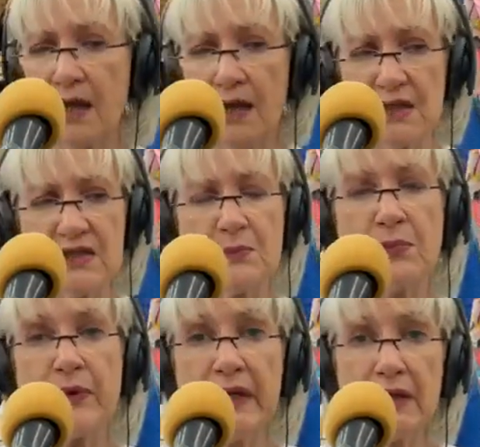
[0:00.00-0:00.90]
a
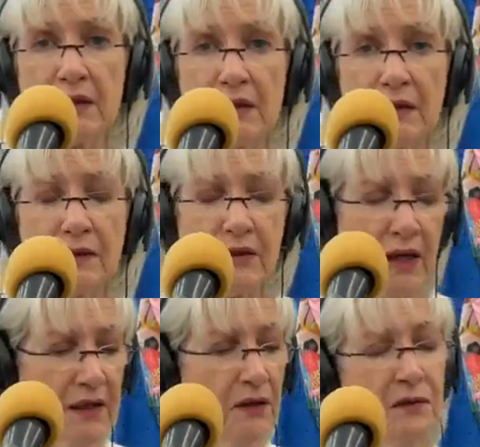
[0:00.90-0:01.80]
sprinkler.
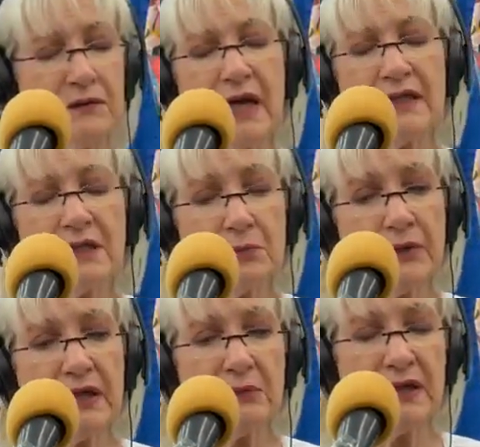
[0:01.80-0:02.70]
I didn't
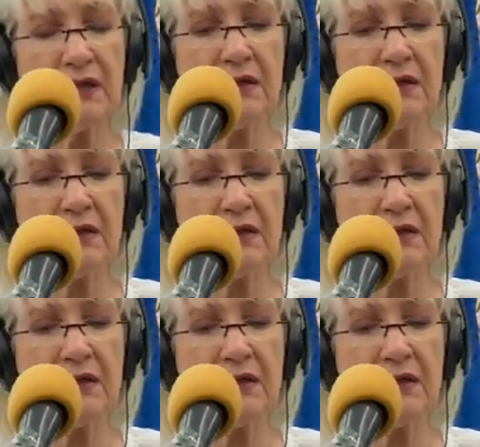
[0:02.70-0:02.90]
bring them